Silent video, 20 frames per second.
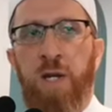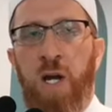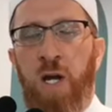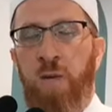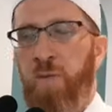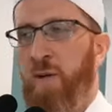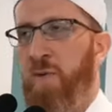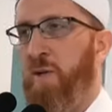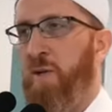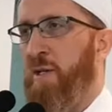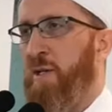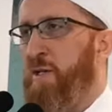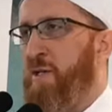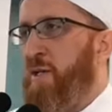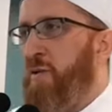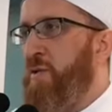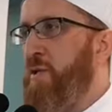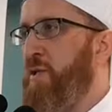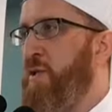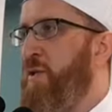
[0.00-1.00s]
I bear witness
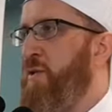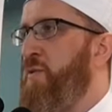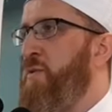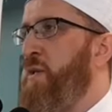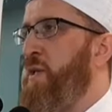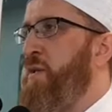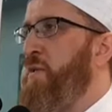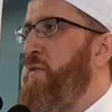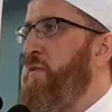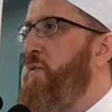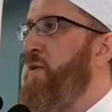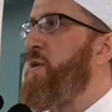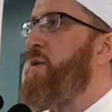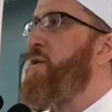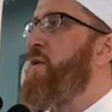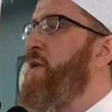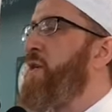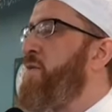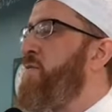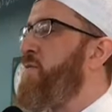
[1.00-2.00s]
there is no one
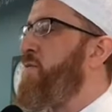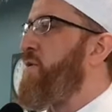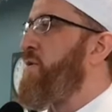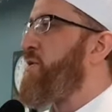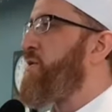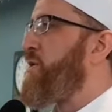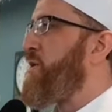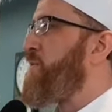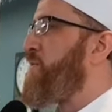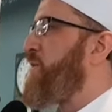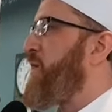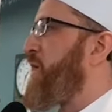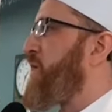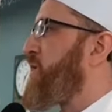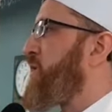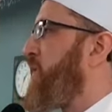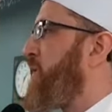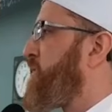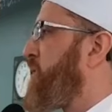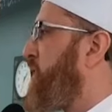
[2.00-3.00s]
worthy of worship
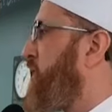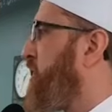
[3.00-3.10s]
except